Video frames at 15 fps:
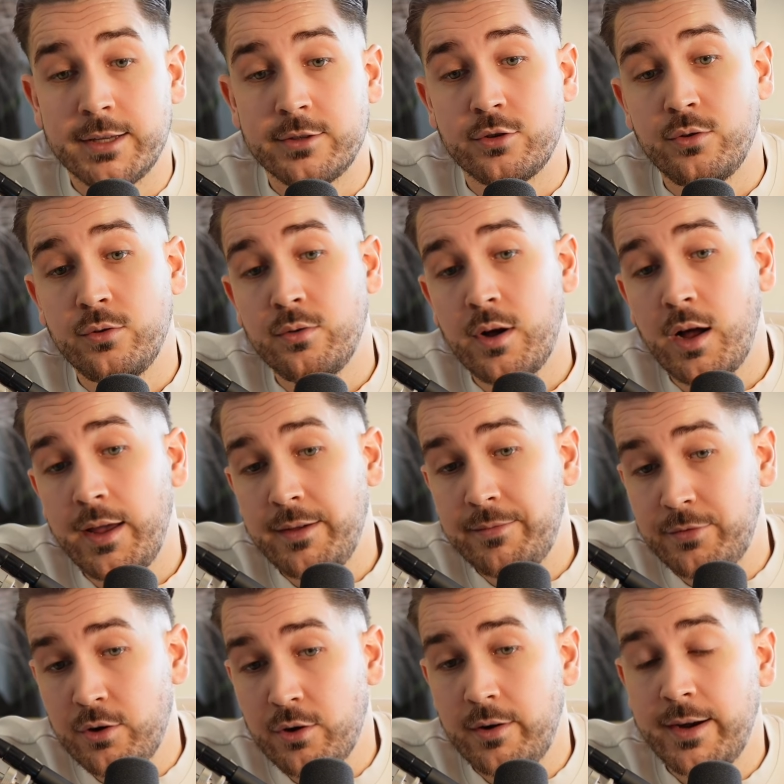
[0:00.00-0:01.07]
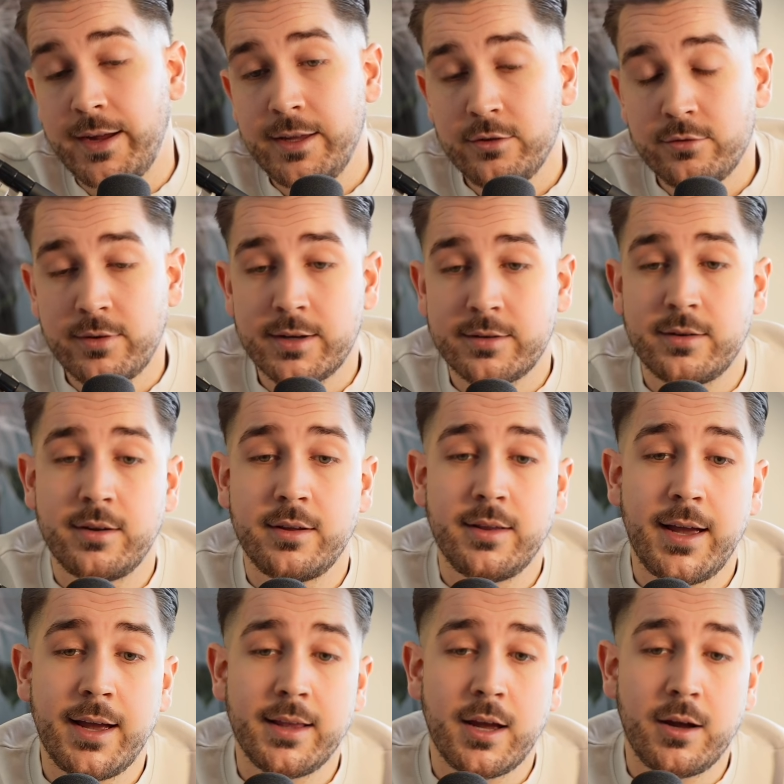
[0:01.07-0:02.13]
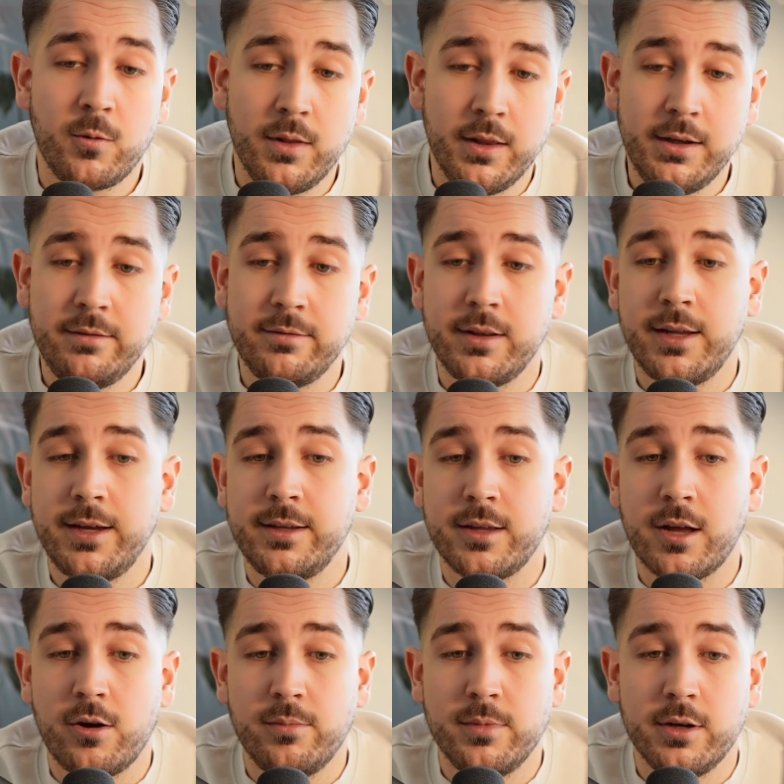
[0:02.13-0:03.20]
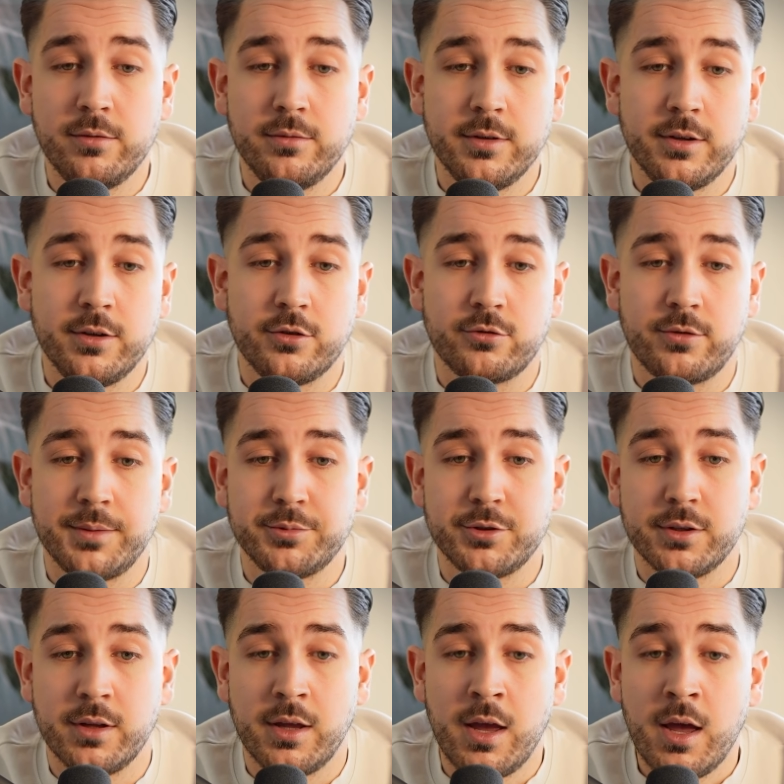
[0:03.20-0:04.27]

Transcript: So if you're interested in that, I will leave a link down below in the description.